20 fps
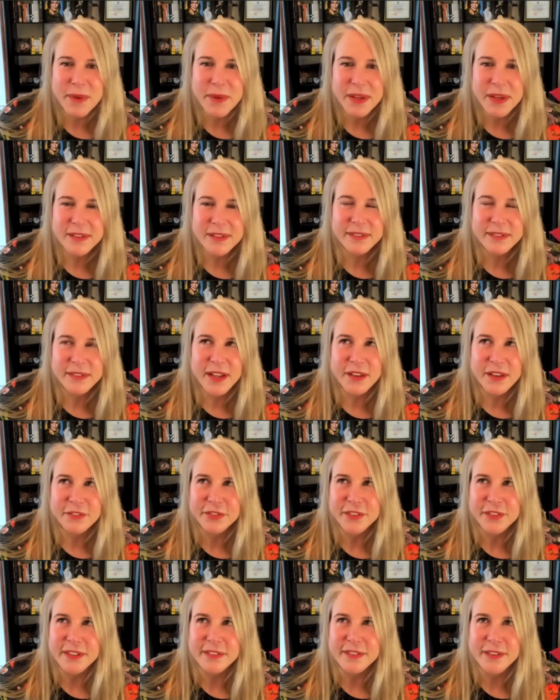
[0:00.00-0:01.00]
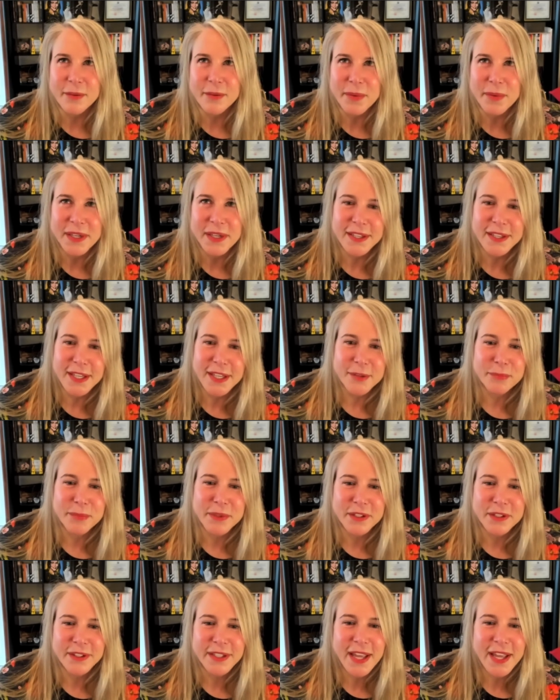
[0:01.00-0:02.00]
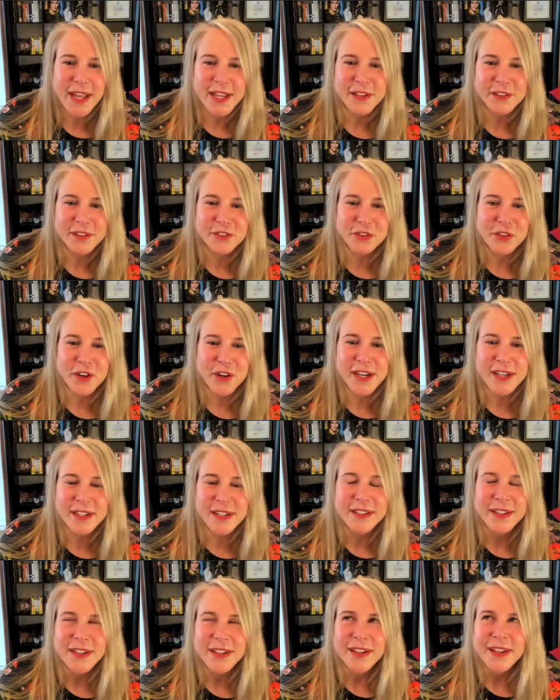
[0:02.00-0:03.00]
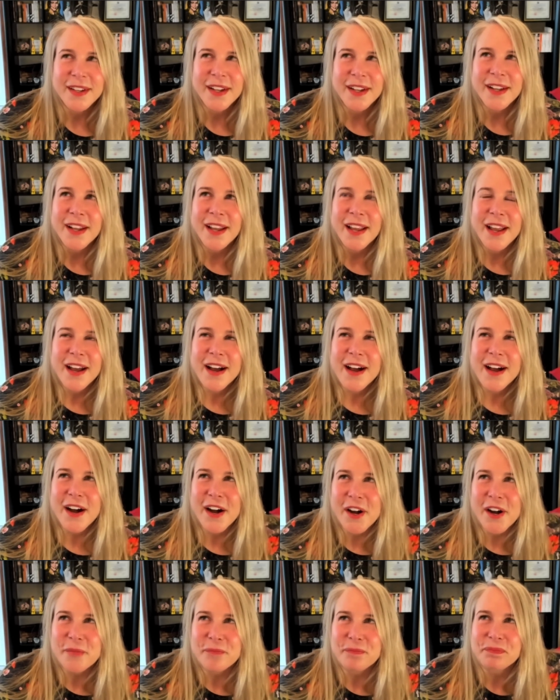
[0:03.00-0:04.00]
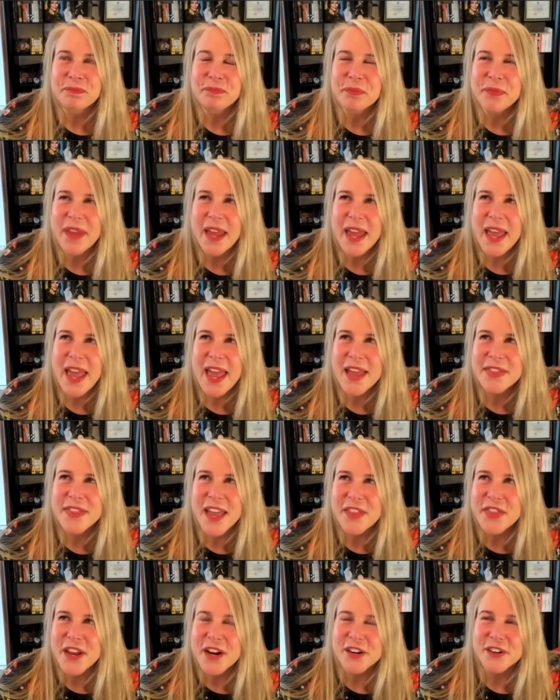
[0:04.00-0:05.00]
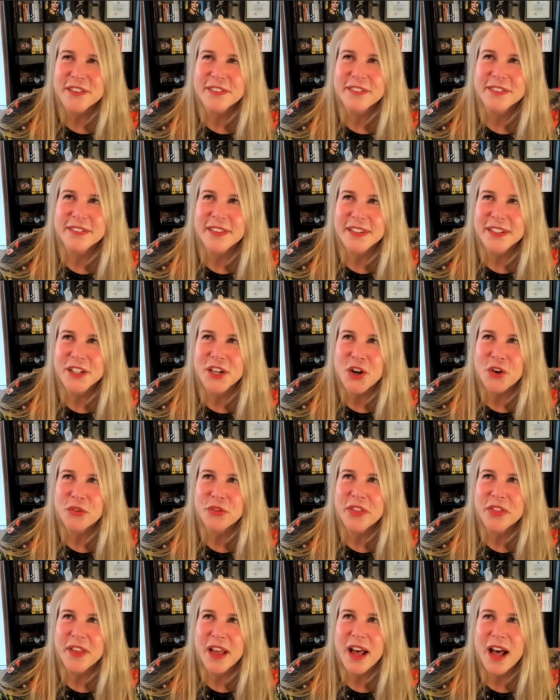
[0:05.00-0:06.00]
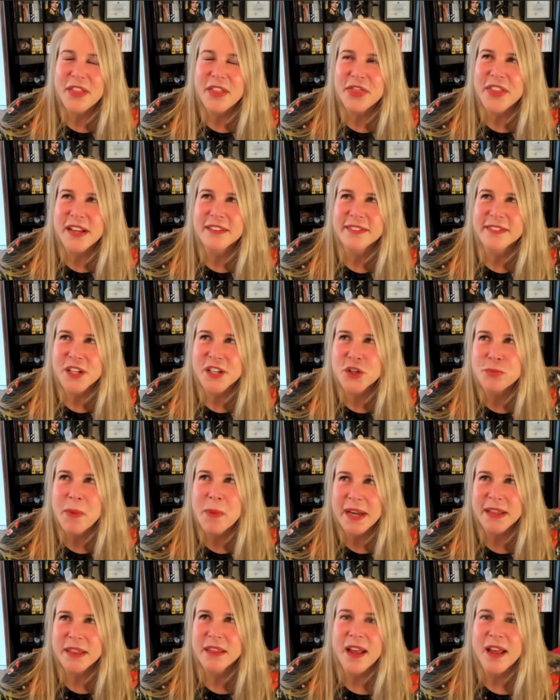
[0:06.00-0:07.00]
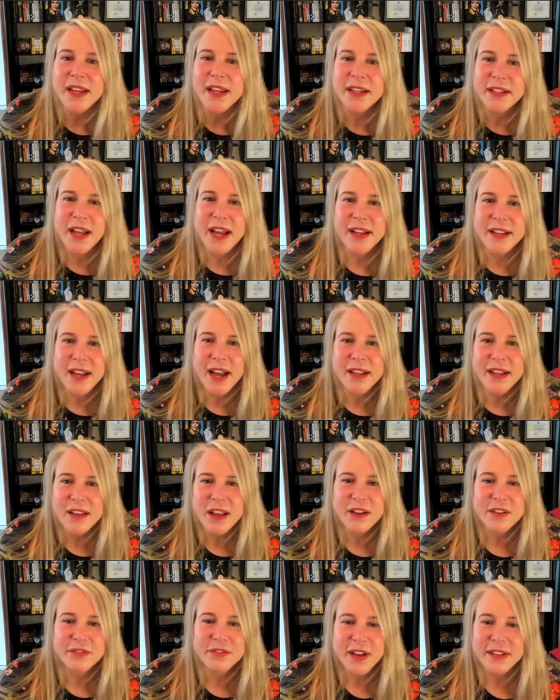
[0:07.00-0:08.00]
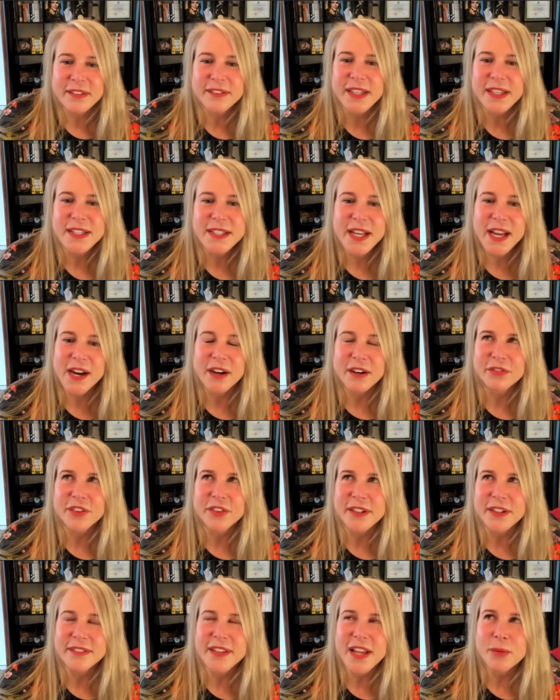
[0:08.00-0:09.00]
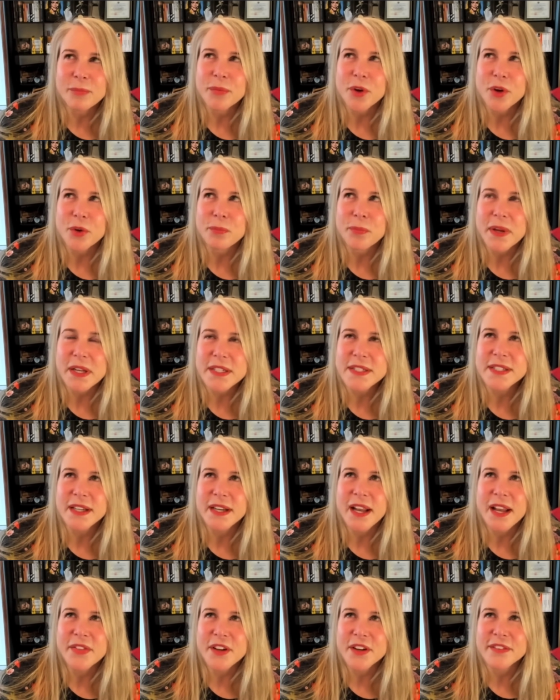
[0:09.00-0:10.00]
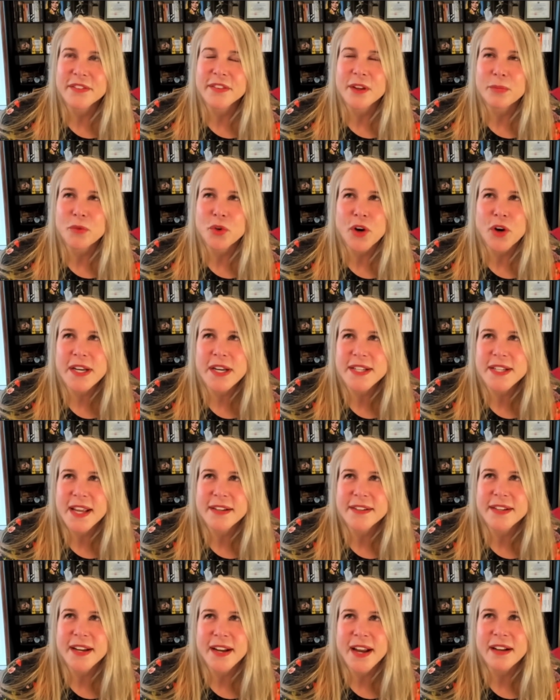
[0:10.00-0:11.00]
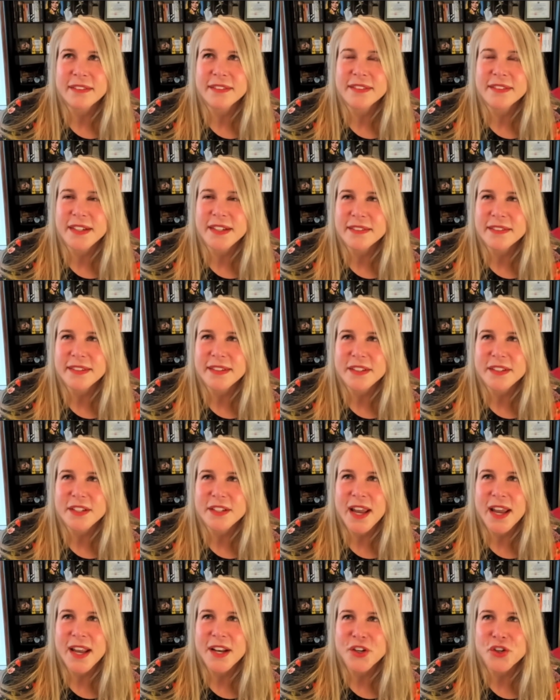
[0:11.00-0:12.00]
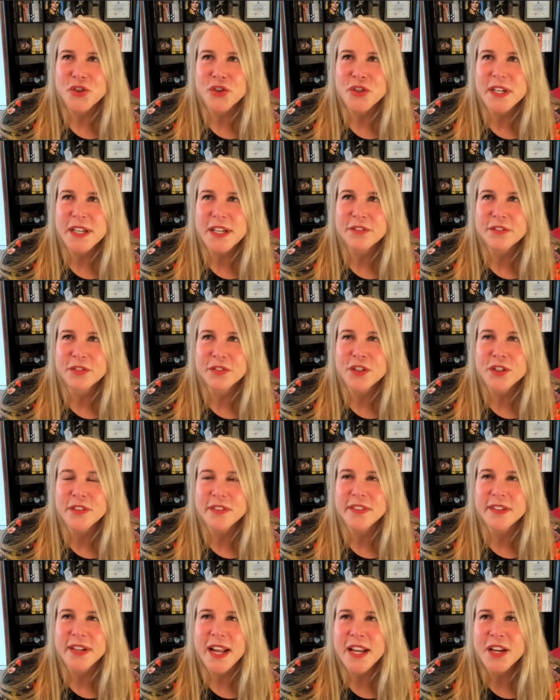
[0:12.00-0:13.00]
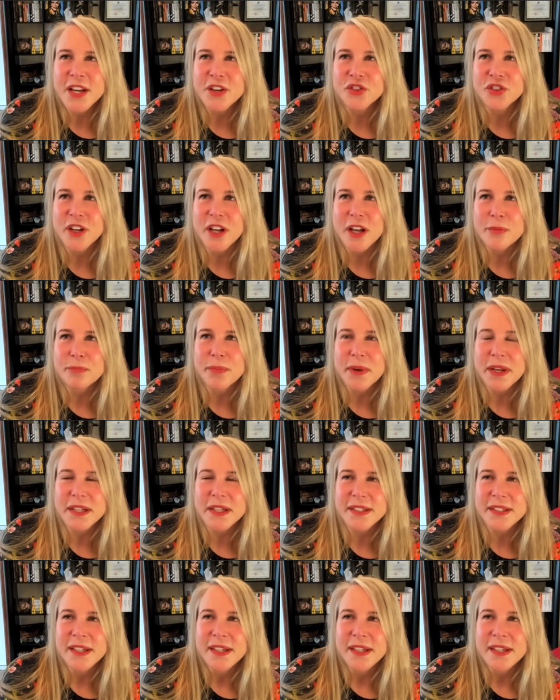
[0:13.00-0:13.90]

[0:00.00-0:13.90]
yeah. or is it best left for somebody like Bill Gates, right? right. Um, and then there's, you know, things that you might like. I, I love uh, skincare, for example, but and there's some great antioxidants and, and unique fruits in Asia, but